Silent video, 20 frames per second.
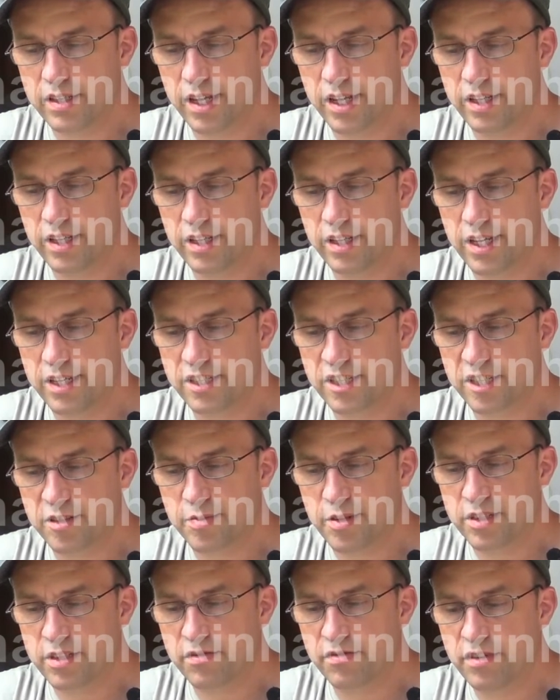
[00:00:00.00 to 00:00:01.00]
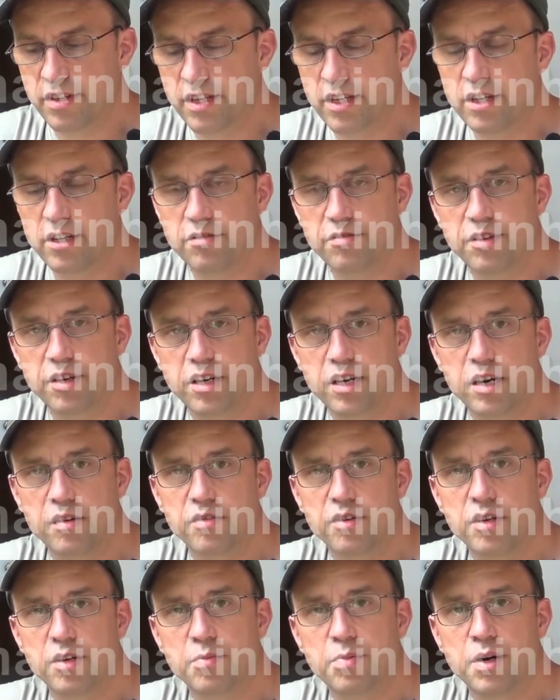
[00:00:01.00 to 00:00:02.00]
slightly less expensive to heat if they're
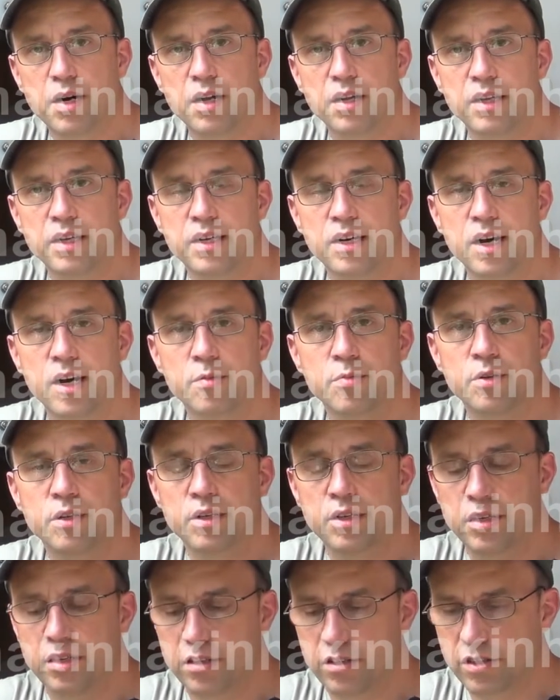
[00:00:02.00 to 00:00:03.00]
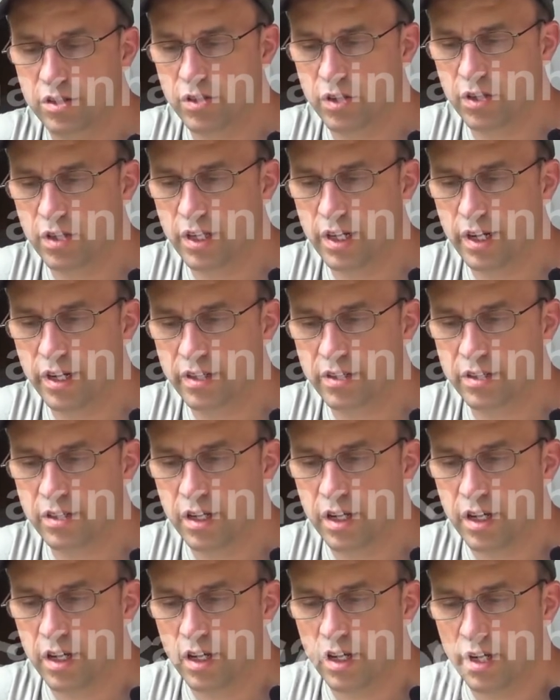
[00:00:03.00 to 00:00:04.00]
covered in a polycarbonate or Solex,
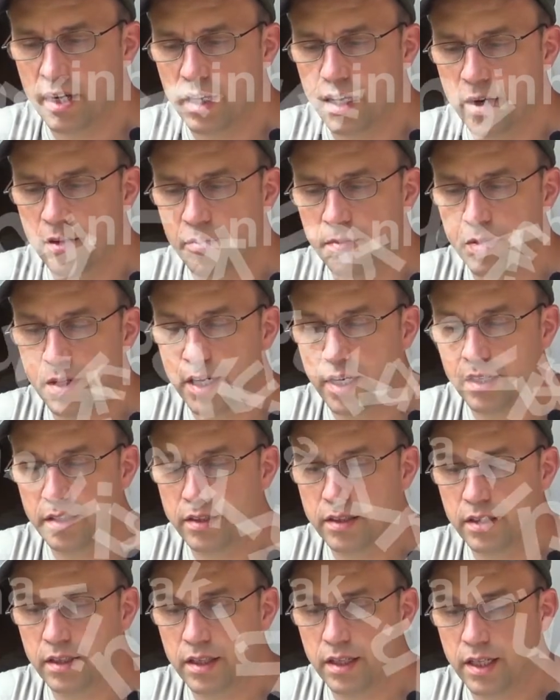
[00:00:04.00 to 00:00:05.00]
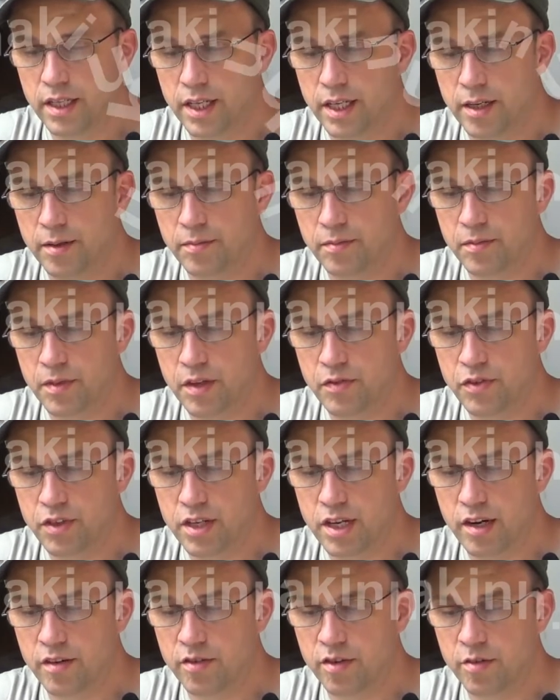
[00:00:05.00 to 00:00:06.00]
but if
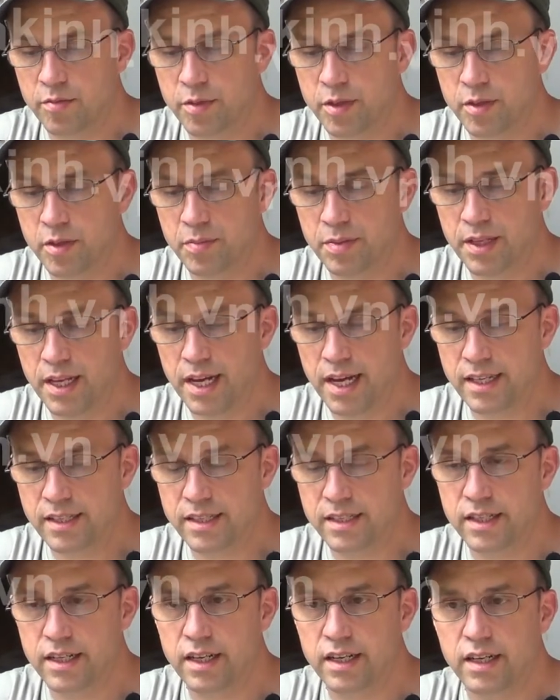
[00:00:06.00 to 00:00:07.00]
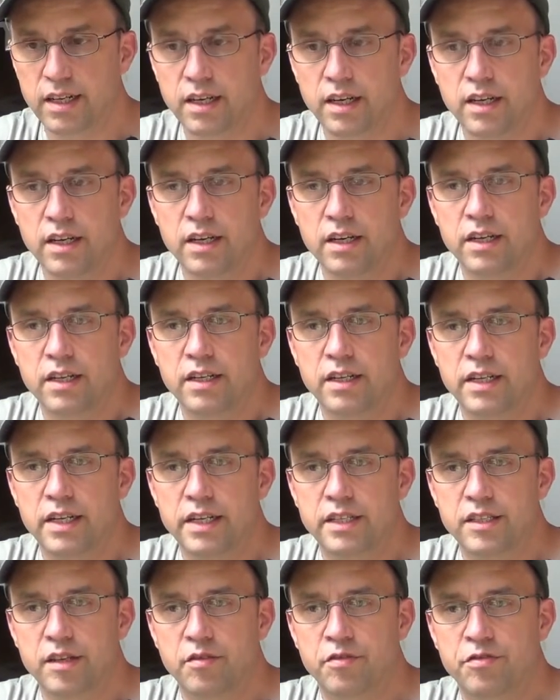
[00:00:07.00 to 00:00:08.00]
you cover them in a plastic,
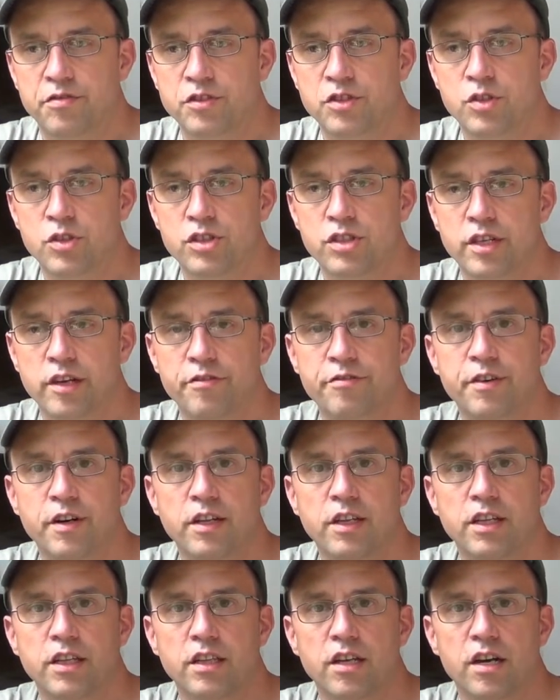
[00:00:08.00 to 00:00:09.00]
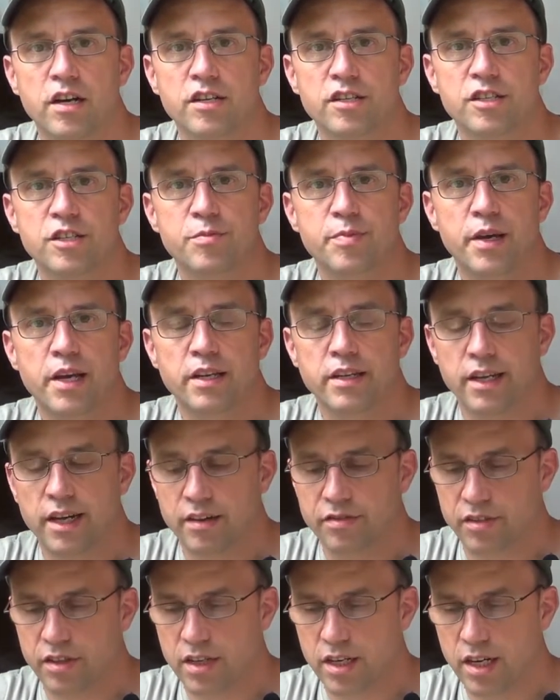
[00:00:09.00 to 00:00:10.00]
it's usually a fairly large span to
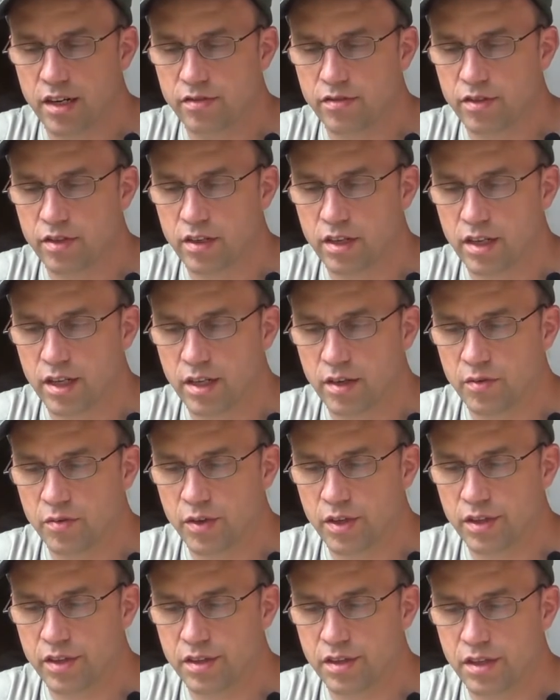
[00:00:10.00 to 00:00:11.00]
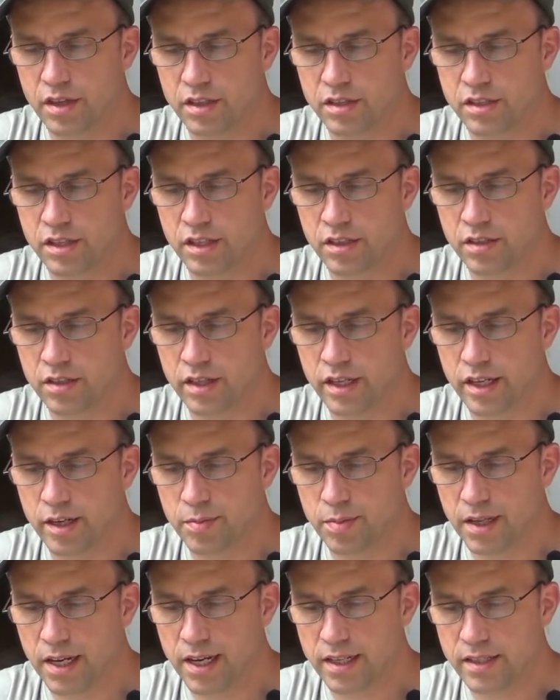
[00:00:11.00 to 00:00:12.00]
have to cover with a single
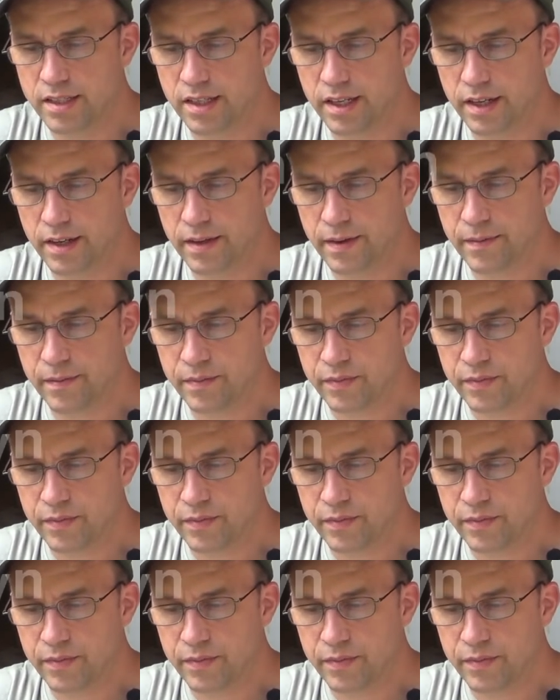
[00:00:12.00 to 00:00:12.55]
layer plastic.